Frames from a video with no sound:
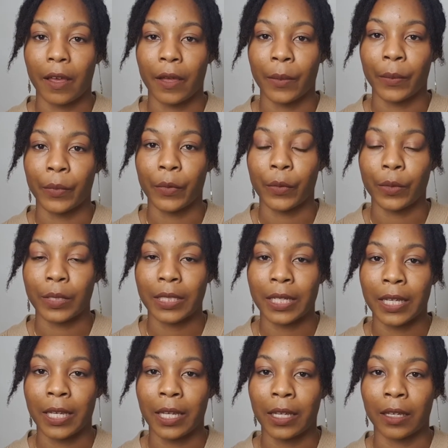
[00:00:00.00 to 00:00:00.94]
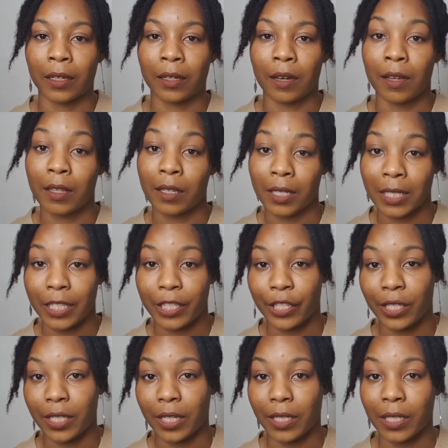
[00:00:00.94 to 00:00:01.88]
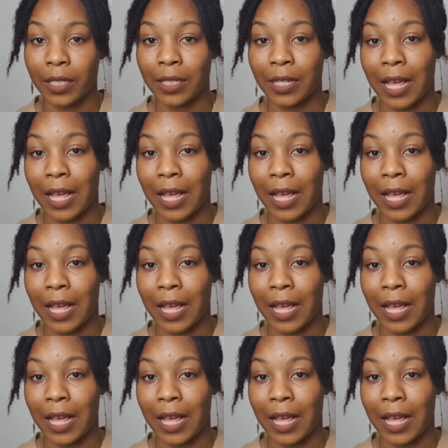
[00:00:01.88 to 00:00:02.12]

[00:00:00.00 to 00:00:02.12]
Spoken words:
causing other conditions such as